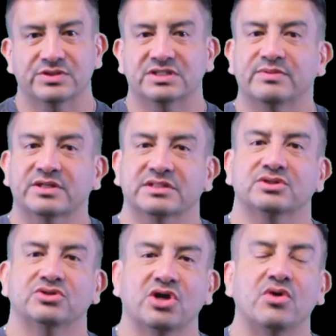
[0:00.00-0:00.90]
just because
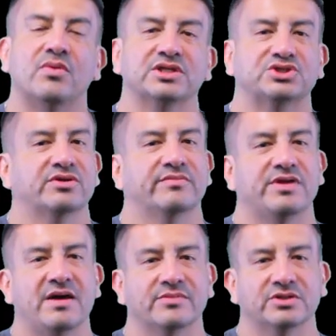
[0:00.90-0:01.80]
you don't want your
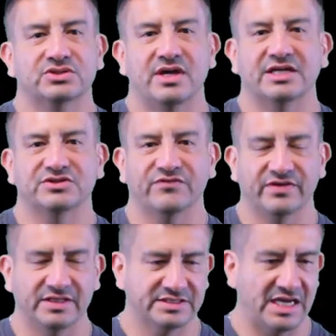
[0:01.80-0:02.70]
abdominals to
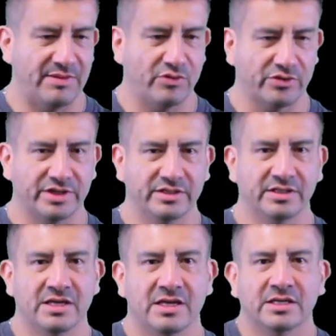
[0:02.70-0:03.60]
atrophy and stop working.
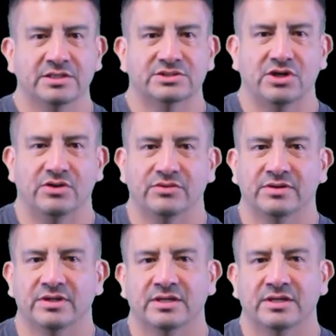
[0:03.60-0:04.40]
So